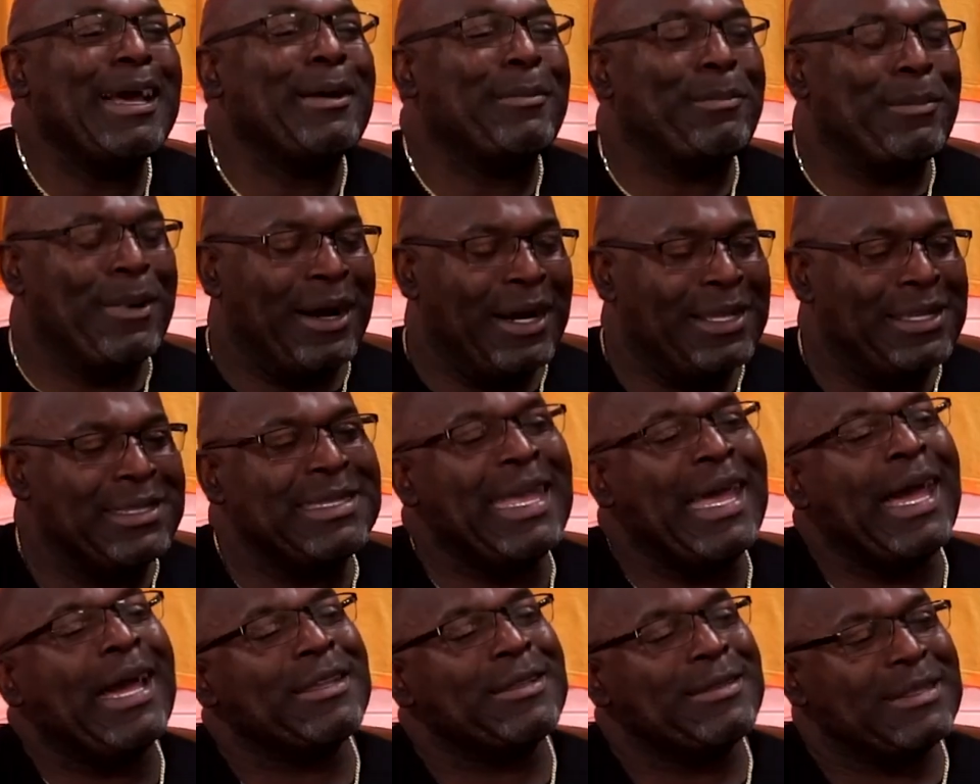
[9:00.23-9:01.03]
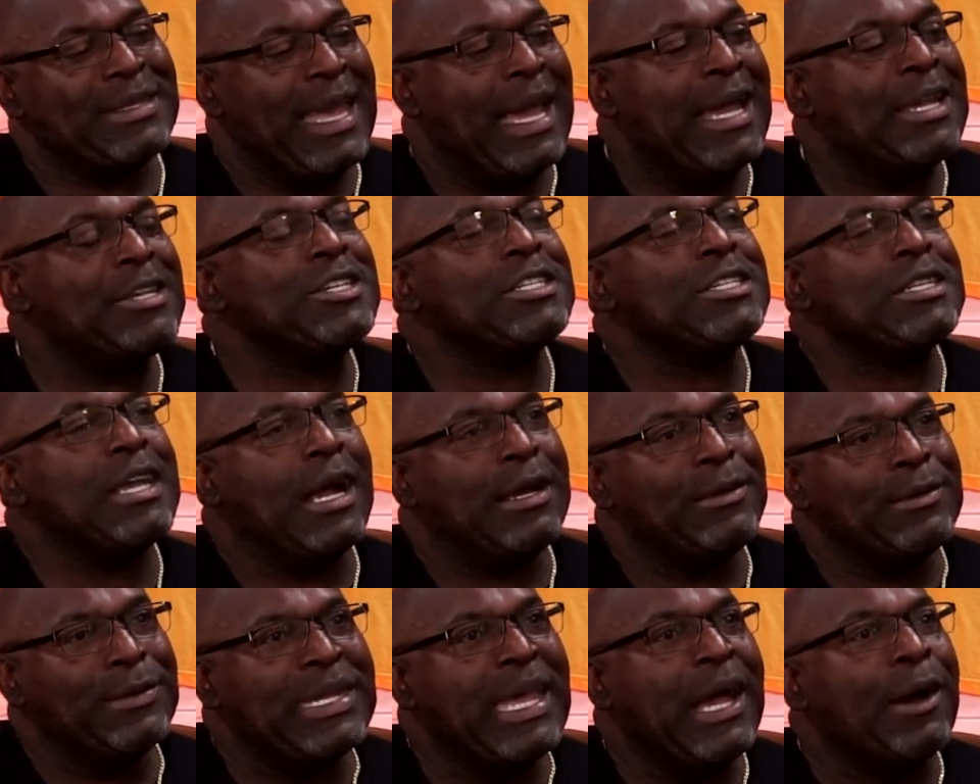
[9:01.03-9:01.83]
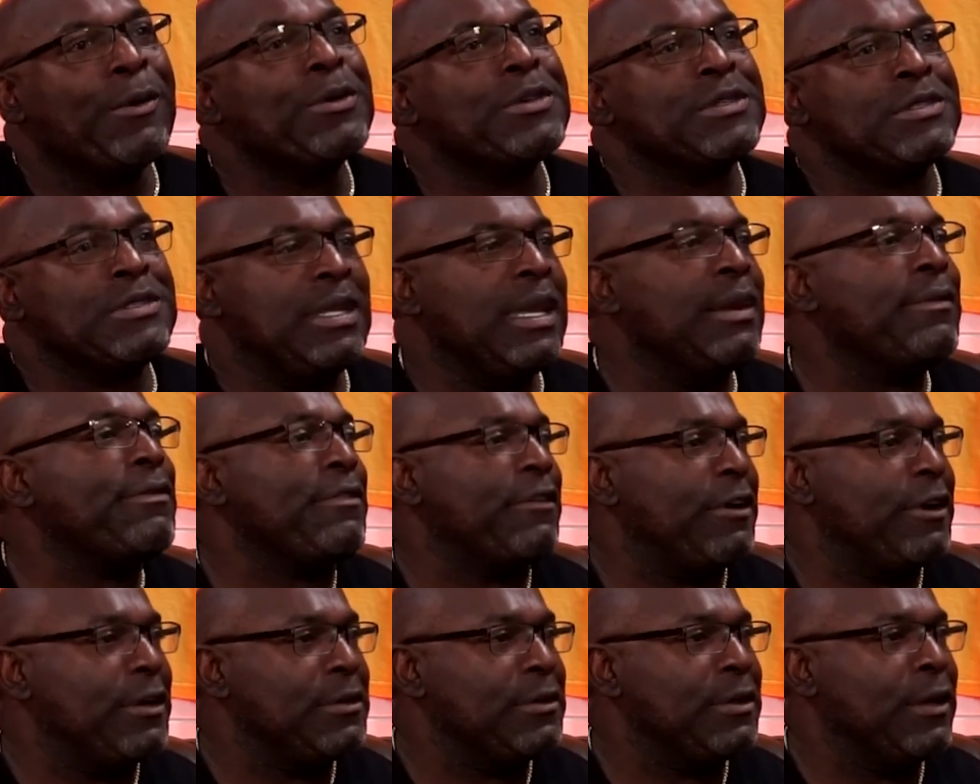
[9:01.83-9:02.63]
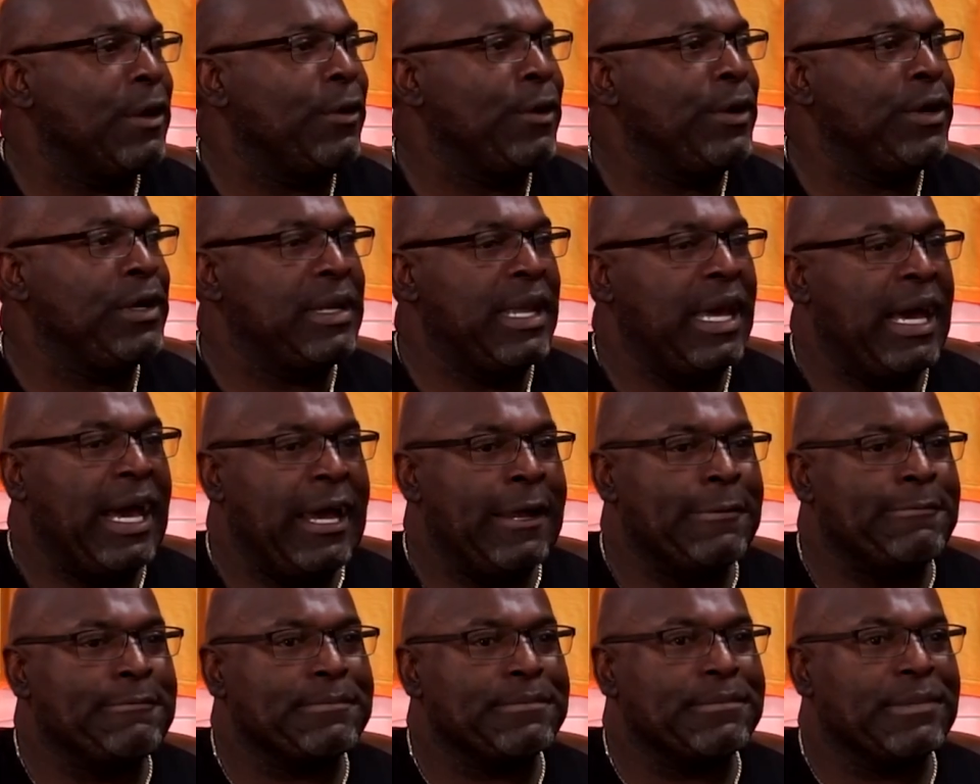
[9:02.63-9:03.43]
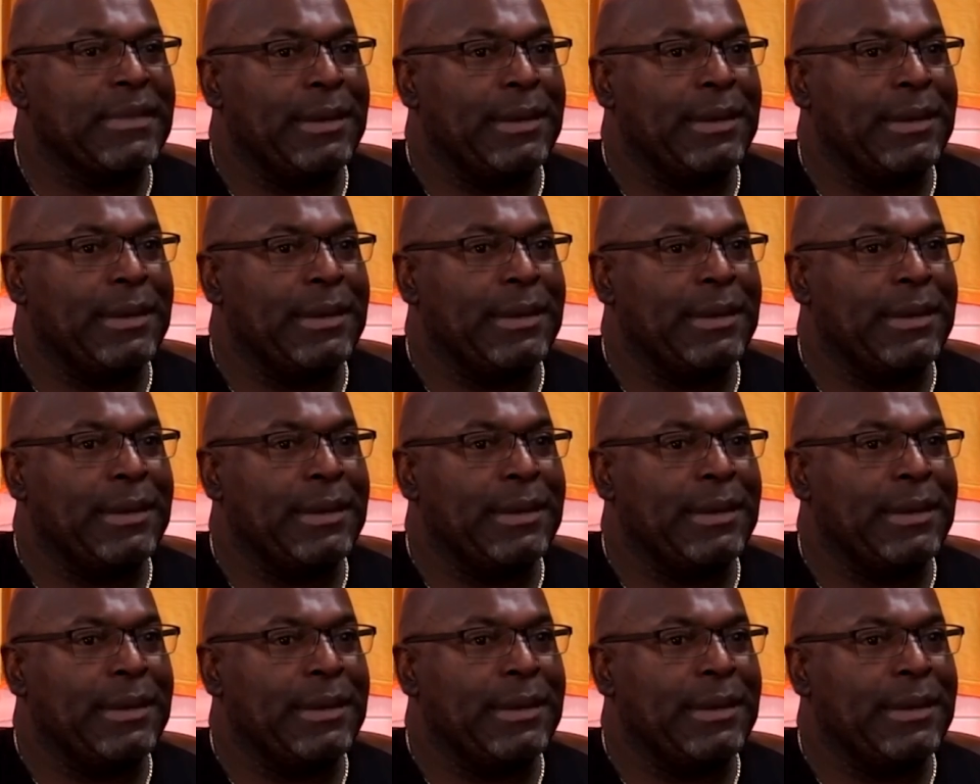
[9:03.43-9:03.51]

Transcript: but that was different, knowing that,